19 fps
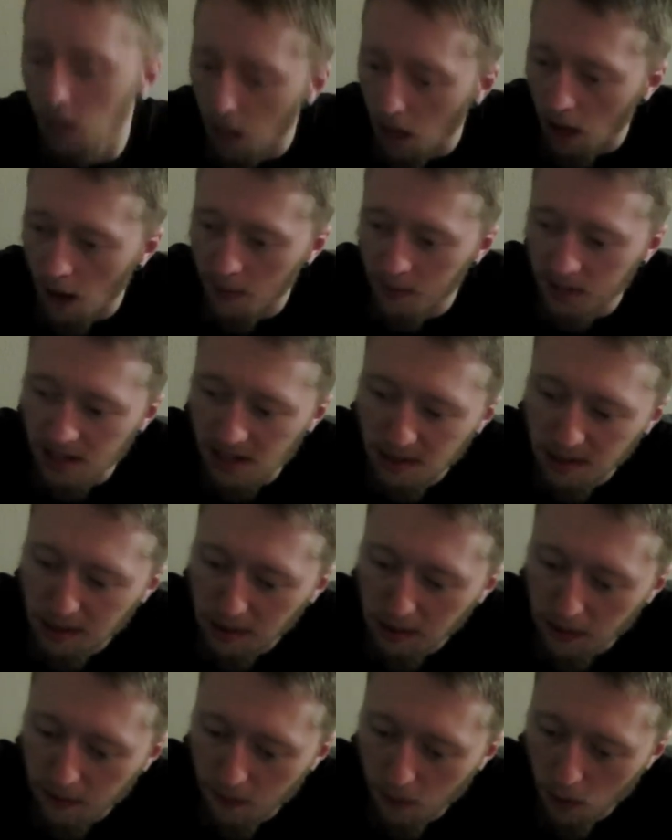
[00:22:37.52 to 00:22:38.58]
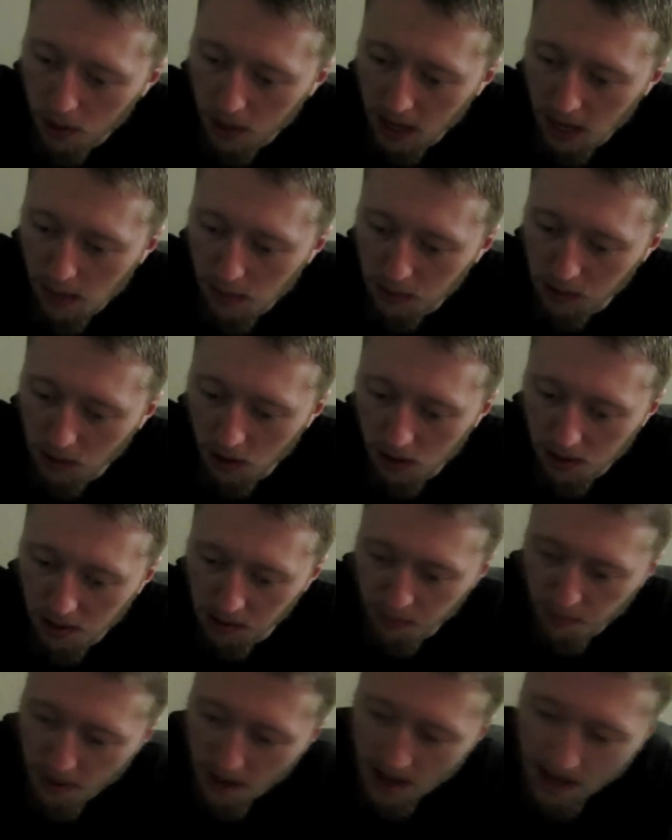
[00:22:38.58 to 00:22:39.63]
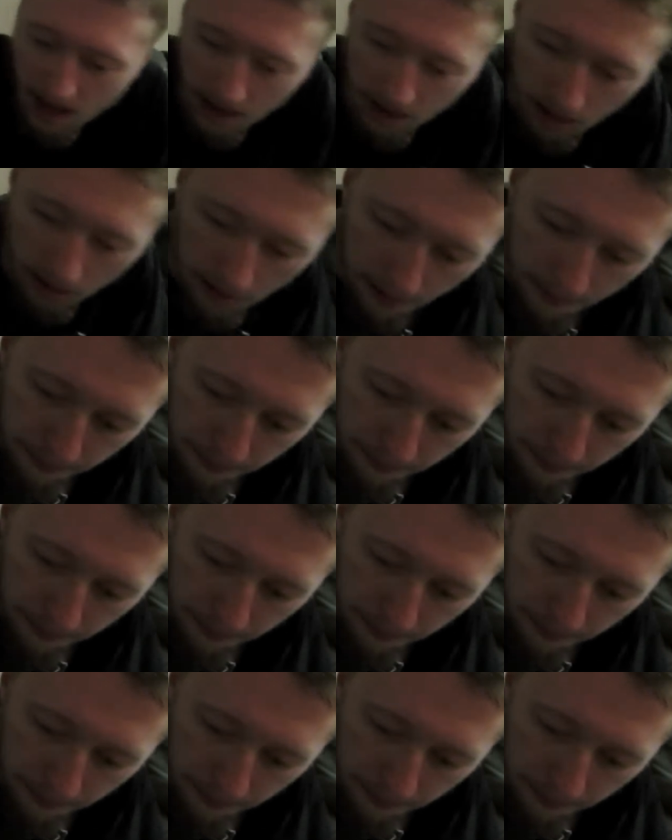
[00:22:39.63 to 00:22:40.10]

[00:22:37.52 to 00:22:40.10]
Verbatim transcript: Um, the N64 games aren't as bad.